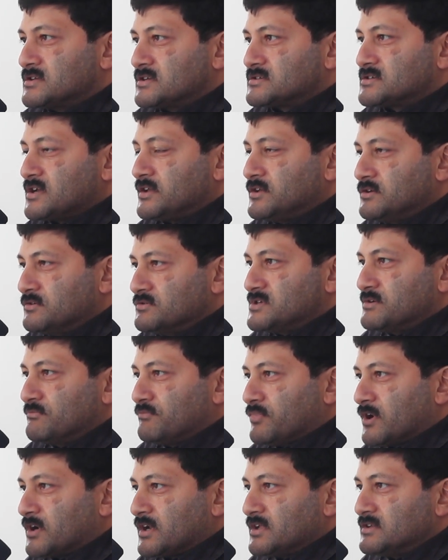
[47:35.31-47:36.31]
such a huge
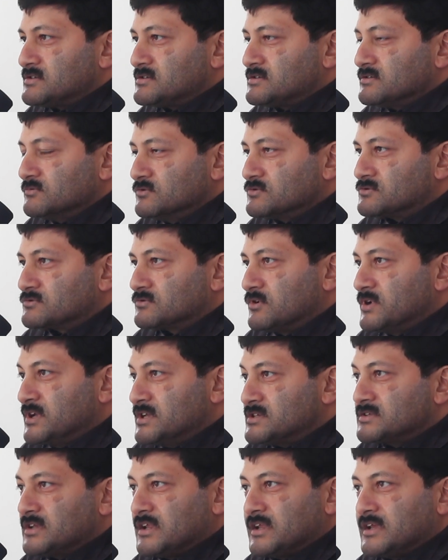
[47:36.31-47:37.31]
importance,
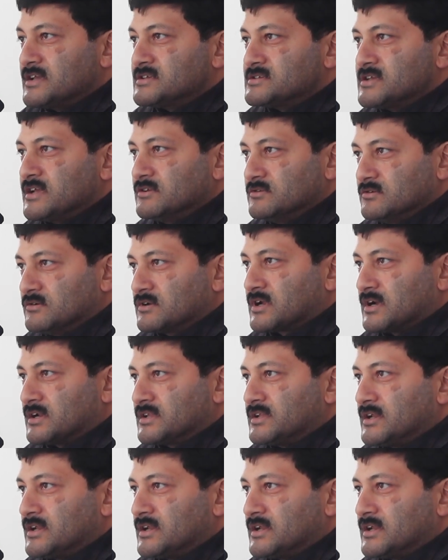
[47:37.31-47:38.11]
usko is tarike se ignore